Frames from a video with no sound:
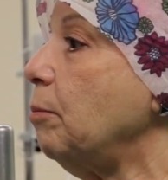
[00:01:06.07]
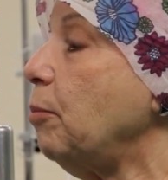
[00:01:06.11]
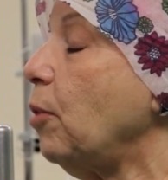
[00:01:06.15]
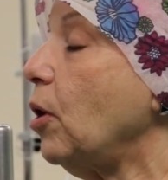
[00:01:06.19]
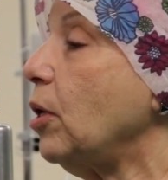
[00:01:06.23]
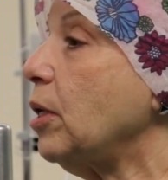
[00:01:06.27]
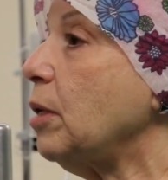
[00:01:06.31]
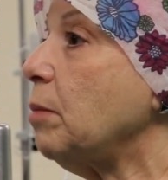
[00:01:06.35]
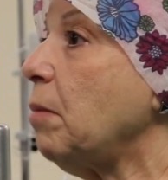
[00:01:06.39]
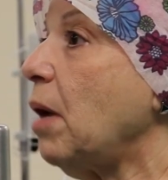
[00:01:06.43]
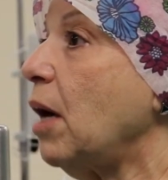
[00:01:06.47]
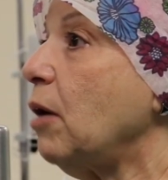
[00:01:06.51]

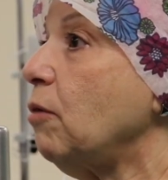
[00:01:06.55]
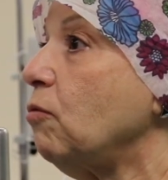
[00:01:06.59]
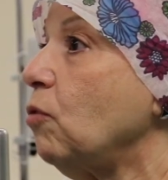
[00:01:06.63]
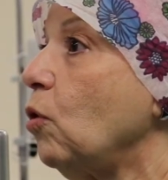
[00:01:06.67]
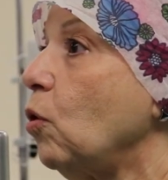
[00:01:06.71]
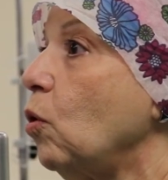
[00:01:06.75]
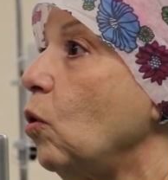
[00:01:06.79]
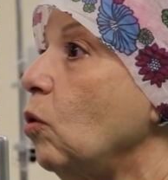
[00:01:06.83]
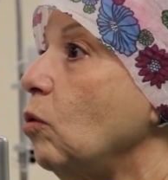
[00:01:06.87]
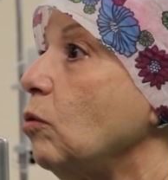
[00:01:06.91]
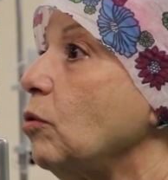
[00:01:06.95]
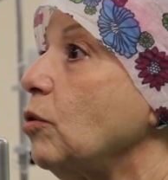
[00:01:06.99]
Part of my
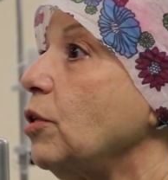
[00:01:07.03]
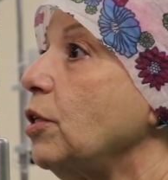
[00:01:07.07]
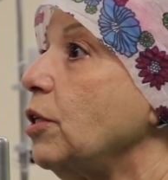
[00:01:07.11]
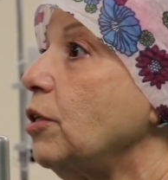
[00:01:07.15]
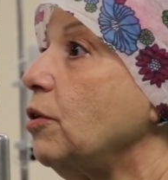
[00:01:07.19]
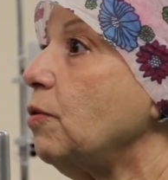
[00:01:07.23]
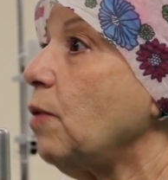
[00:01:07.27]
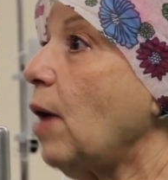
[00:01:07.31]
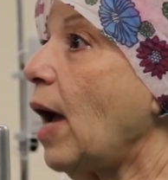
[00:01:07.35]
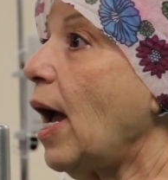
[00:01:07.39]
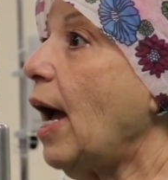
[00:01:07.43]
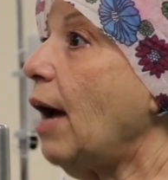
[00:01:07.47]
role
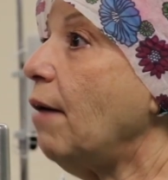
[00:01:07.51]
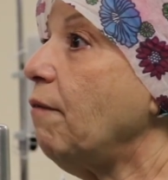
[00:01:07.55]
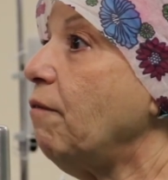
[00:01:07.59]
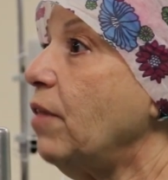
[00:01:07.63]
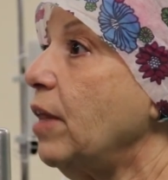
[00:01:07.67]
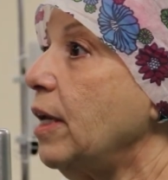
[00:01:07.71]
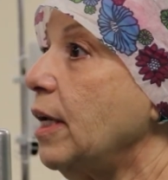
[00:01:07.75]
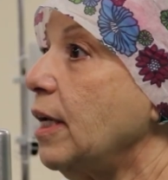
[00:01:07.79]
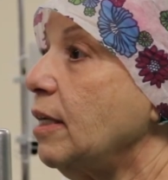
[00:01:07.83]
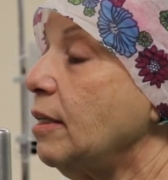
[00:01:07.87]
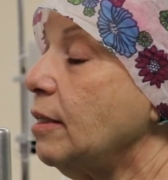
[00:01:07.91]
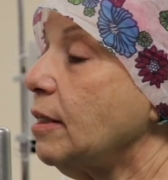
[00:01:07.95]
to have
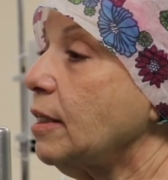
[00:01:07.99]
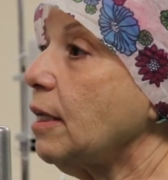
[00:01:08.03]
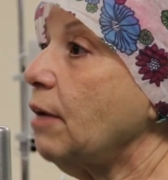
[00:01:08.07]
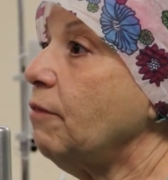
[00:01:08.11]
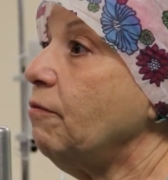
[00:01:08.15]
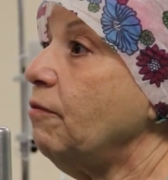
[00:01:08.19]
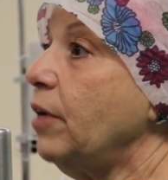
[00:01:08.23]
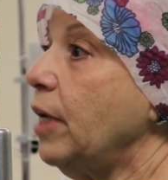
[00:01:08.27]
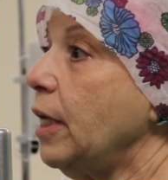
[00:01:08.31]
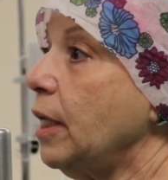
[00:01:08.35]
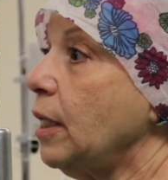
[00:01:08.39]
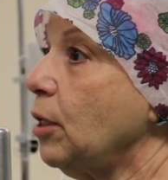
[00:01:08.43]
things
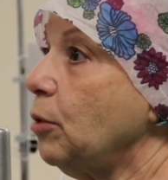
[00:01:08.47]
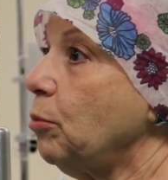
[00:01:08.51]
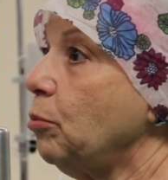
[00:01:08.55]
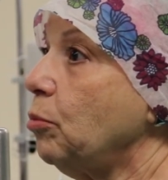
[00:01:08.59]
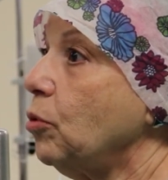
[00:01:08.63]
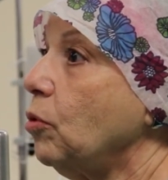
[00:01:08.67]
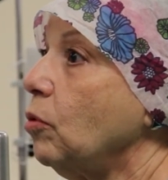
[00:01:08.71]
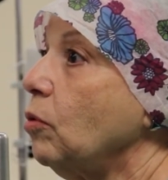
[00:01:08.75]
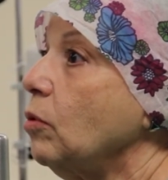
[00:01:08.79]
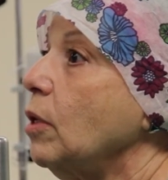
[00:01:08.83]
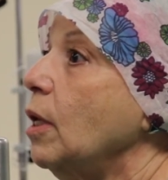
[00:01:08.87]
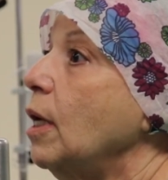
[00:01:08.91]

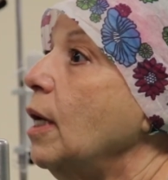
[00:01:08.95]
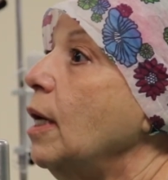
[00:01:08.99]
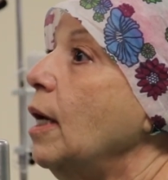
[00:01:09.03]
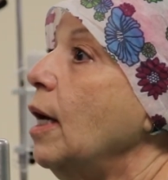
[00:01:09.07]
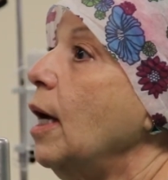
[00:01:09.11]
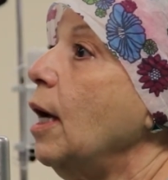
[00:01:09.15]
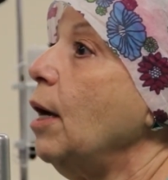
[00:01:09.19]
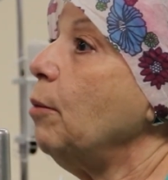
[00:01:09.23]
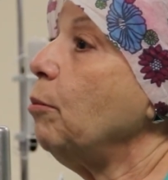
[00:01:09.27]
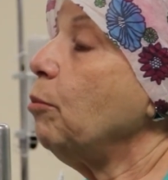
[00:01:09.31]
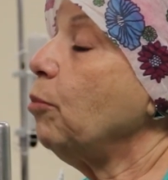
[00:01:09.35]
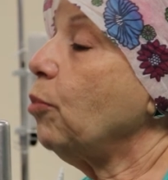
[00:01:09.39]
available
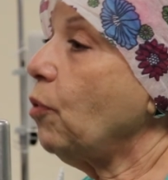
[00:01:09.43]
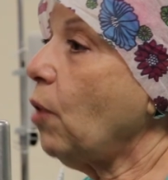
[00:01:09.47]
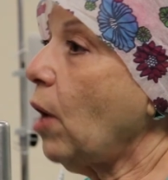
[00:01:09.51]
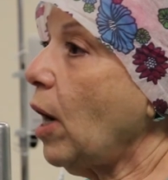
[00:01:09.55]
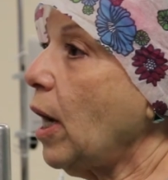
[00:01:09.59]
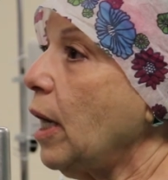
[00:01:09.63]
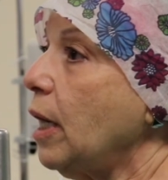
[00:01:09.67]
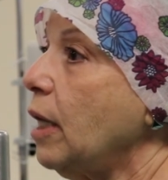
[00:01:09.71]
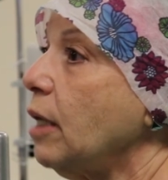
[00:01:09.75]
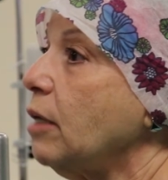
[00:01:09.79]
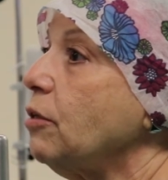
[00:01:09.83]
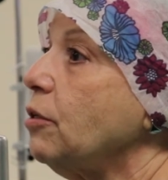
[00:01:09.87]

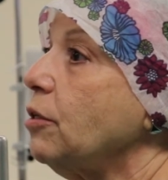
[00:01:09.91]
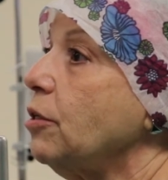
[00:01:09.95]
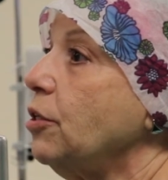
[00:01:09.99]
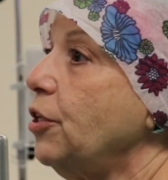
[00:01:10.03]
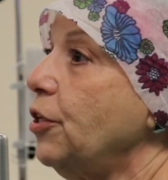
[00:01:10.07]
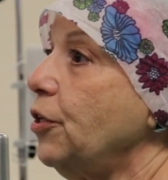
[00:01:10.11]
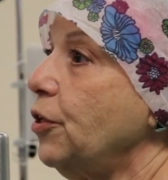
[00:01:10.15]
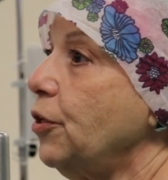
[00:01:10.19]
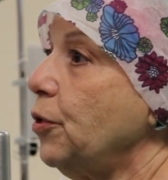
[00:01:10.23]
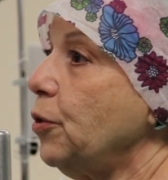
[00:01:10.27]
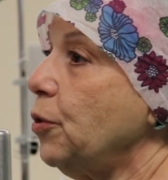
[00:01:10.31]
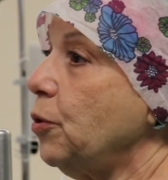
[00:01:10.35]
prior
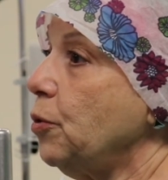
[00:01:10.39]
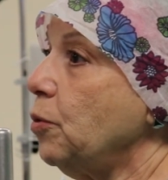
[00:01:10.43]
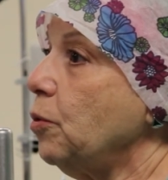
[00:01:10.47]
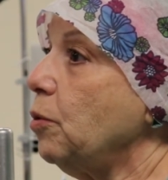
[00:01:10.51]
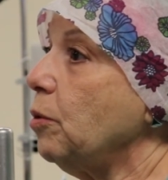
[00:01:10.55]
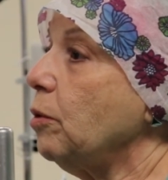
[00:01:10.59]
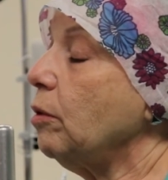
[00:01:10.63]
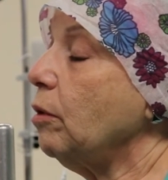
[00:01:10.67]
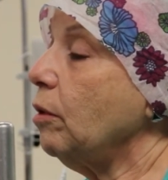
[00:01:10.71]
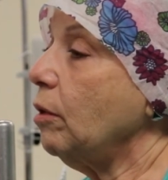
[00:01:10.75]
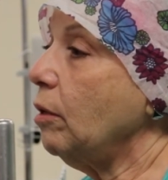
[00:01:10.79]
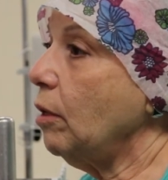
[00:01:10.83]
to
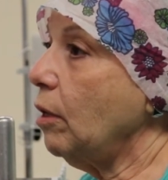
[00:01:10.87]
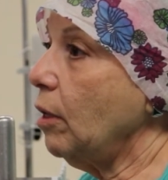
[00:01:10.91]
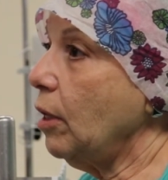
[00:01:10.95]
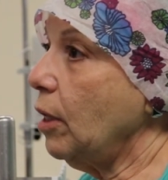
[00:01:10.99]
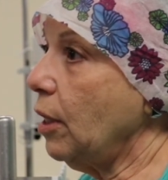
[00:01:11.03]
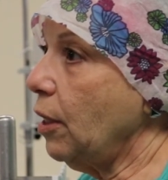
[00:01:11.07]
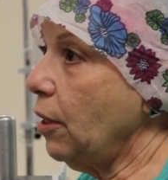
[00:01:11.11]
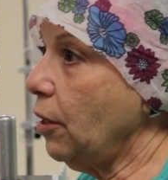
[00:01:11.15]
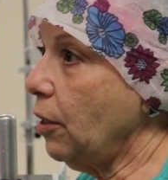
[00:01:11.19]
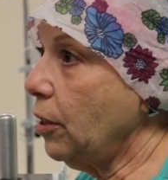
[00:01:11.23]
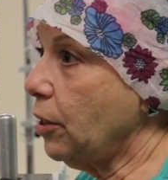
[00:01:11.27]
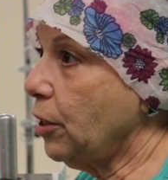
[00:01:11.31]

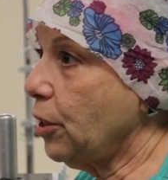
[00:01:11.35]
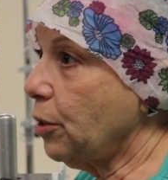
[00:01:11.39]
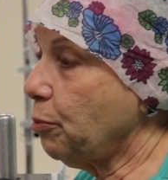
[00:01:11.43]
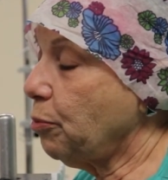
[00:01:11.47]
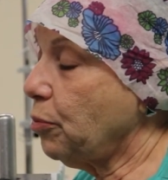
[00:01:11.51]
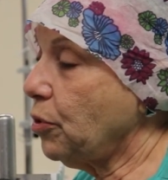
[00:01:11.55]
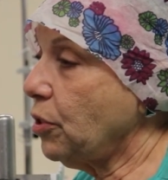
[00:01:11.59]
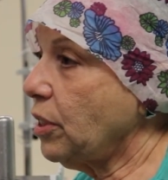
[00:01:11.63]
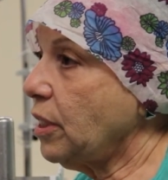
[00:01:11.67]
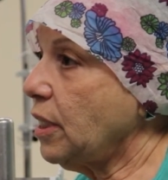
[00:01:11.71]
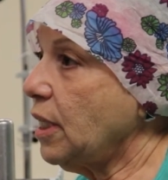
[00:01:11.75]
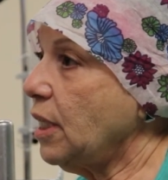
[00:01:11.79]
the
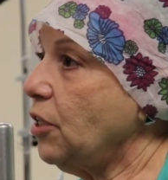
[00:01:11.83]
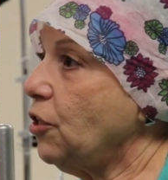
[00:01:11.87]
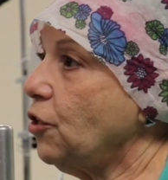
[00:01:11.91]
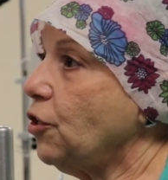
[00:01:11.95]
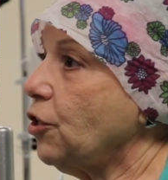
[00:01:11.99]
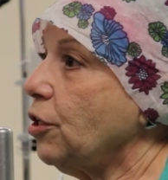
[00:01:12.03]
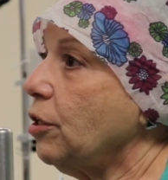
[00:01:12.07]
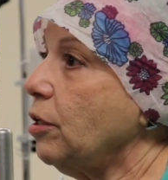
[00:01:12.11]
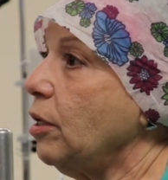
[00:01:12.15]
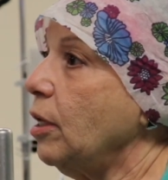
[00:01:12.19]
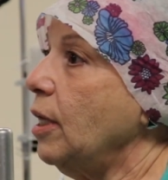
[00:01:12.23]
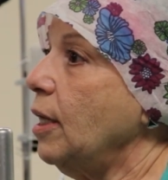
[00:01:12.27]

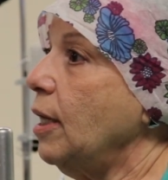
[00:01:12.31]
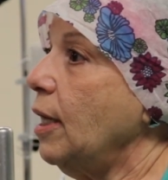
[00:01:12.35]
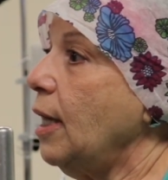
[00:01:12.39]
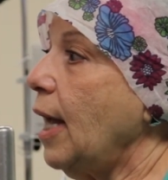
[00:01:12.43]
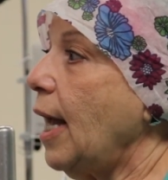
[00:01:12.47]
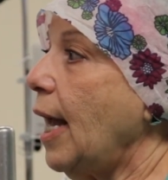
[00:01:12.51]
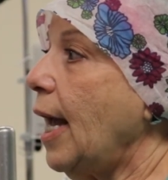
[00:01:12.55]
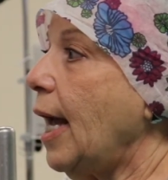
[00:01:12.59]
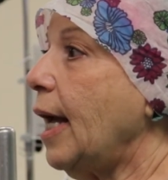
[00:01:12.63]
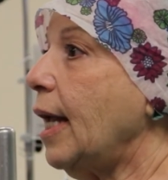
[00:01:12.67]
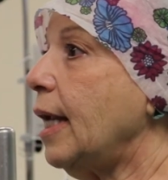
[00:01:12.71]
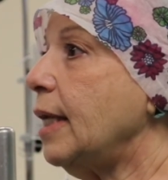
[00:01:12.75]
procedure
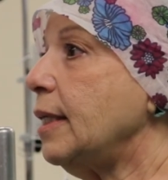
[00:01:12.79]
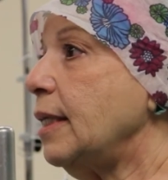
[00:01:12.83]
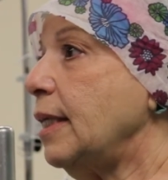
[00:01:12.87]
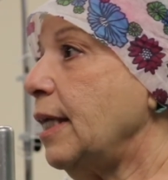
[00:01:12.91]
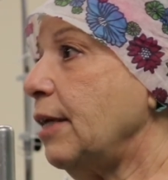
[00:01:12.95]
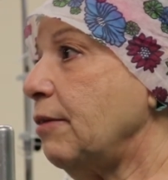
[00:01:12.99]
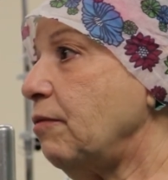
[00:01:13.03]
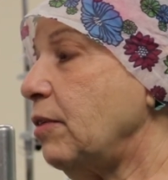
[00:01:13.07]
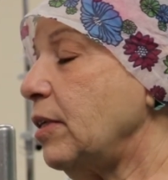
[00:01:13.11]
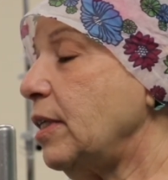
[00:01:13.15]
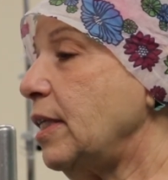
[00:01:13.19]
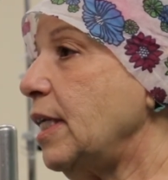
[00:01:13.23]
and
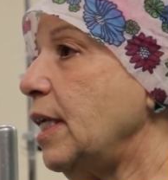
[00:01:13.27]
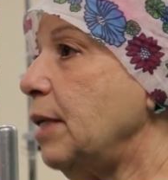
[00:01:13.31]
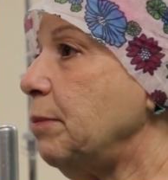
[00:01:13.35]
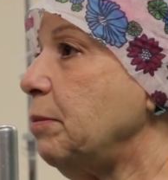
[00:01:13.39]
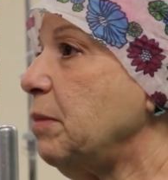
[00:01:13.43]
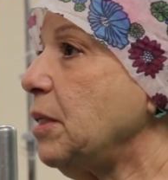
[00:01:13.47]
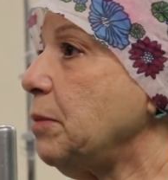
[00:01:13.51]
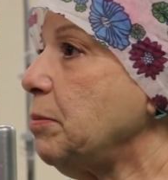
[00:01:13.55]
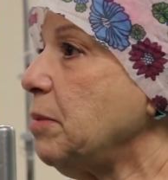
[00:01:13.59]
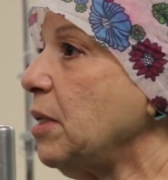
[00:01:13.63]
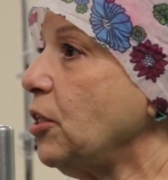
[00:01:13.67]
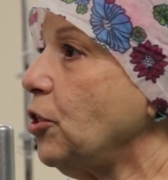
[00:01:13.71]
give the team
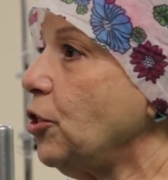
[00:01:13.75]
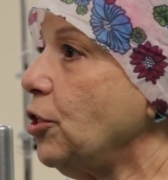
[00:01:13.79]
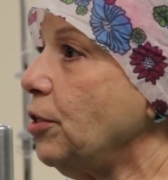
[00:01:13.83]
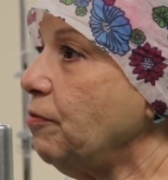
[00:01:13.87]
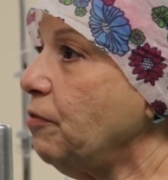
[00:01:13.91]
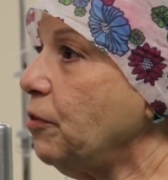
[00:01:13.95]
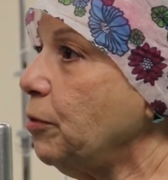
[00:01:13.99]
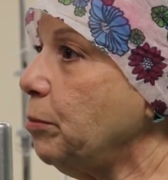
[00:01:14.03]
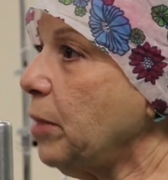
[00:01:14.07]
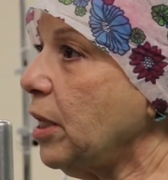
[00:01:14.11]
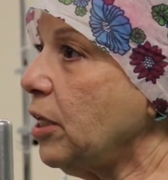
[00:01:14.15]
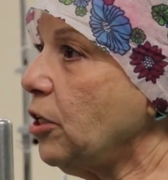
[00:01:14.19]
as much
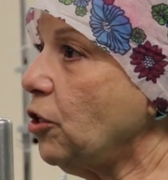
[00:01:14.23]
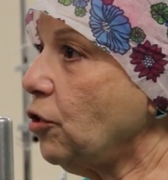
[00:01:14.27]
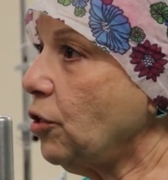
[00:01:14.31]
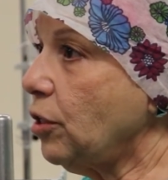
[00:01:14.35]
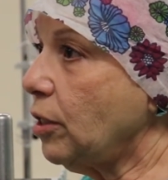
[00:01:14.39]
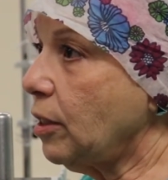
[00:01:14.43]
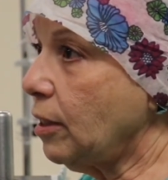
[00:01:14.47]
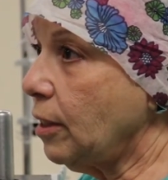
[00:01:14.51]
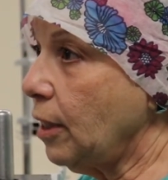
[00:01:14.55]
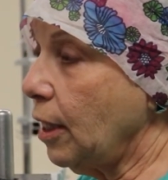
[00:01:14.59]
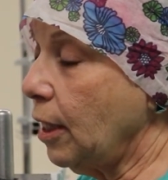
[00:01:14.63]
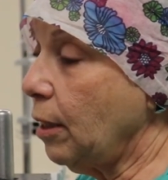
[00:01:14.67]

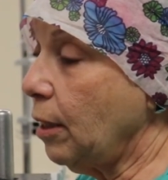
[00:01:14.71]
information